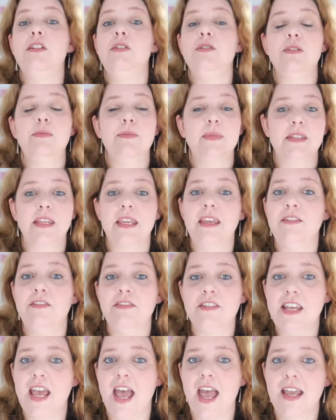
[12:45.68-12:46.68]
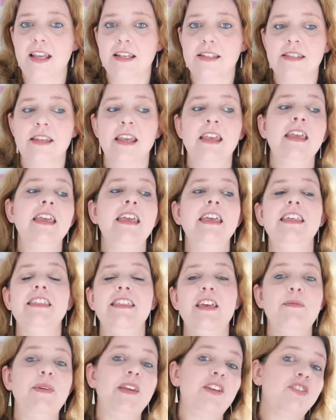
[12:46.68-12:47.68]
use them as gift tags,
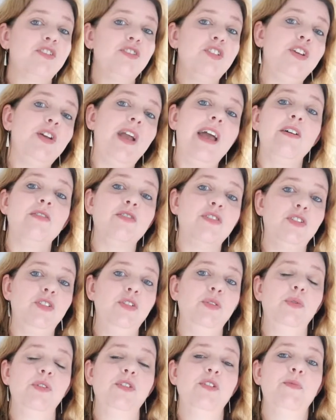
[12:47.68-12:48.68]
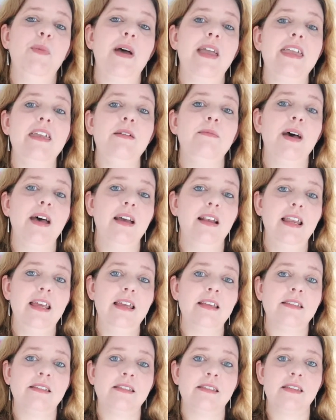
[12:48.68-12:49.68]
then make sure you get onto one of my email
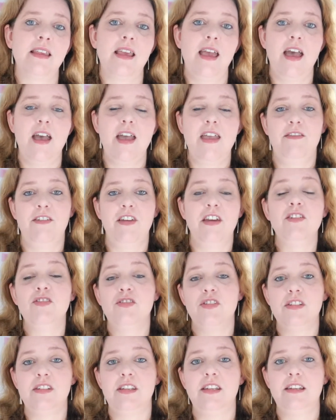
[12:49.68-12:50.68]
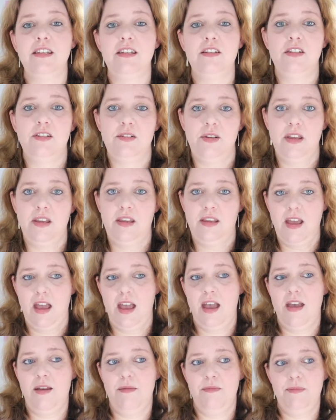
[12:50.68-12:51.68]
lists. If you're interested in doing
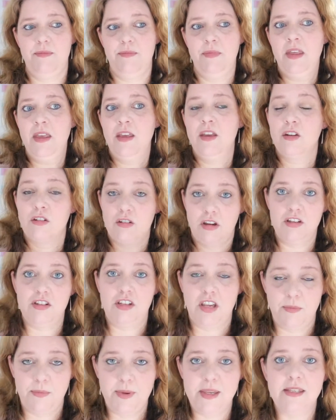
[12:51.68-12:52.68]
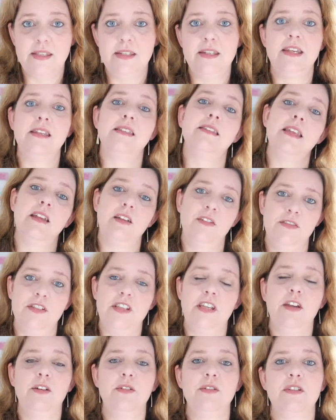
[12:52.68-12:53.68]
crochet business, then
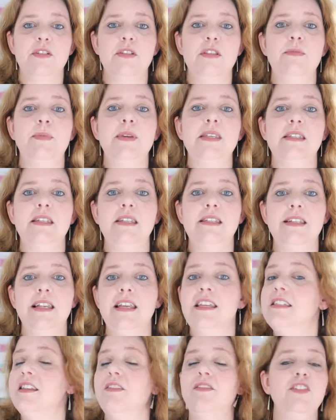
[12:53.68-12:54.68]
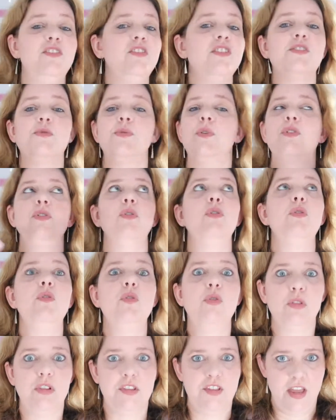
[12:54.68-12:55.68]
obviously go onto the business list. If you just want
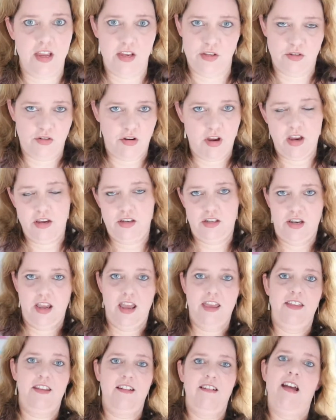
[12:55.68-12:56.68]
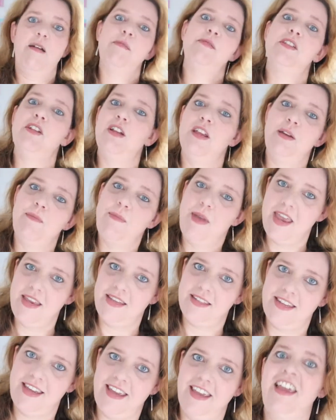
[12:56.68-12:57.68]
all things crochet that are absolutely
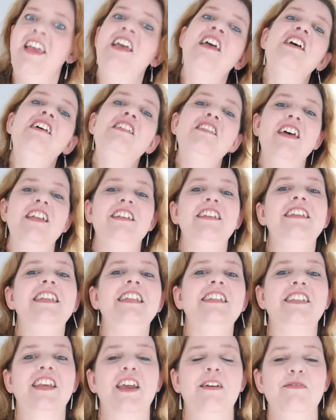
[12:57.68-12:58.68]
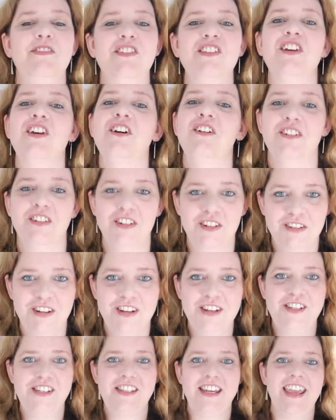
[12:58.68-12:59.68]
amazing, then you need to come to the Conquer
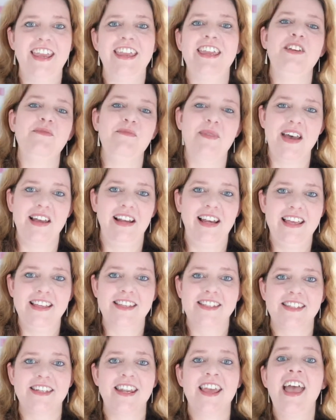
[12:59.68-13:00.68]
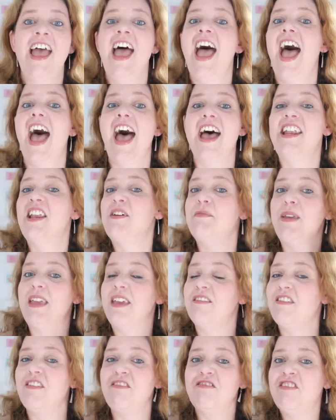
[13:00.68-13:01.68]
Crochet email list, and I'll be
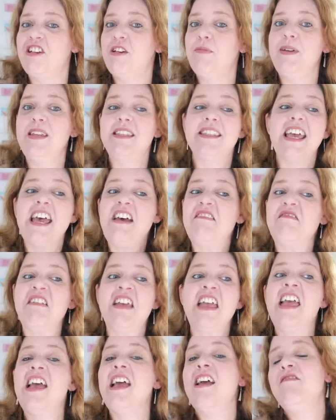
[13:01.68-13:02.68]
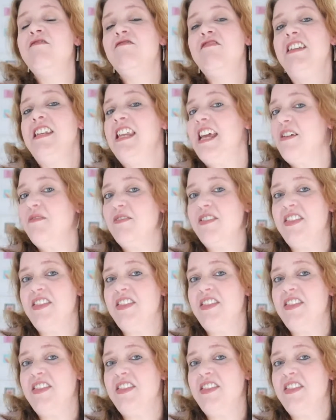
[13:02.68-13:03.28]
giving freebies out every now